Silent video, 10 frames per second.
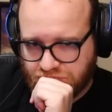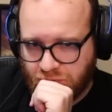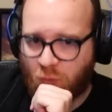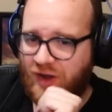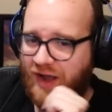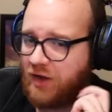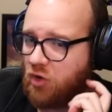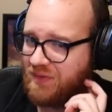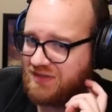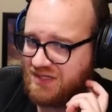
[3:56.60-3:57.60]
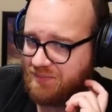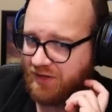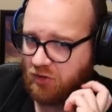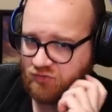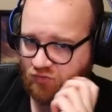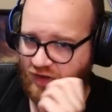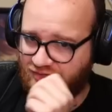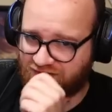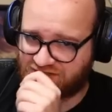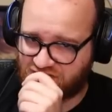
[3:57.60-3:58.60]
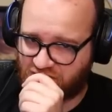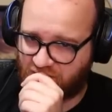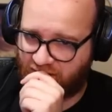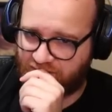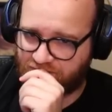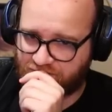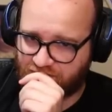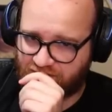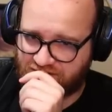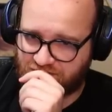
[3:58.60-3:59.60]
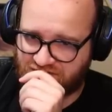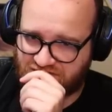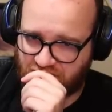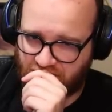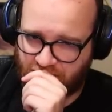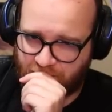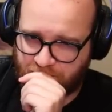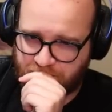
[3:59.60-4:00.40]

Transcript: We're kind of hoping Demon goes right this turn, right? Lots of Mysterio.